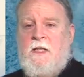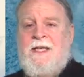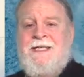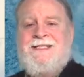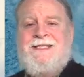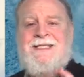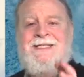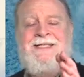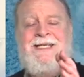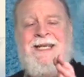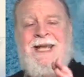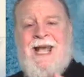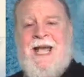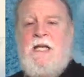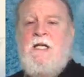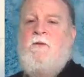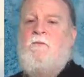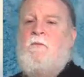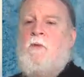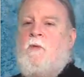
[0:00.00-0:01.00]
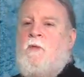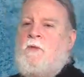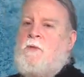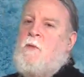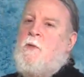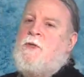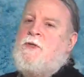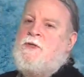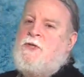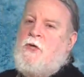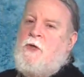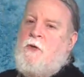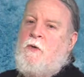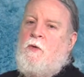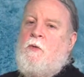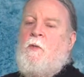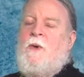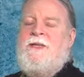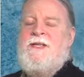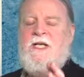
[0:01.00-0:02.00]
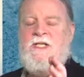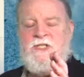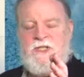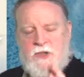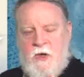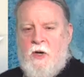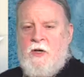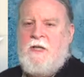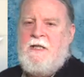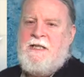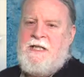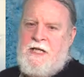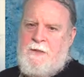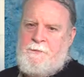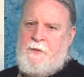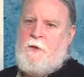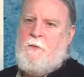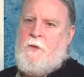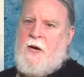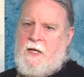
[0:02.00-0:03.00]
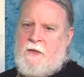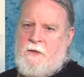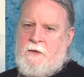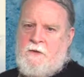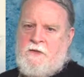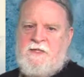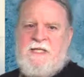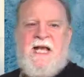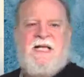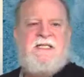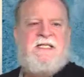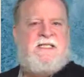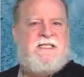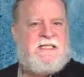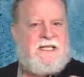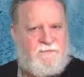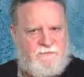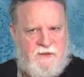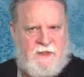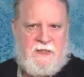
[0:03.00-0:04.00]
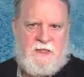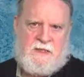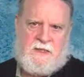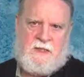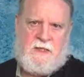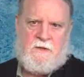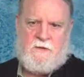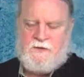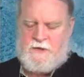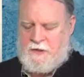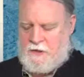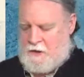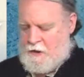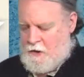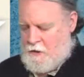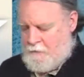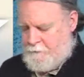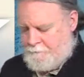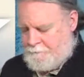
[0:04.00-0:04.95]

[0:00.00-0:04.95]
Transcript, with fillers: since the end of World War Two when they started keeping records. That's seventy years ago.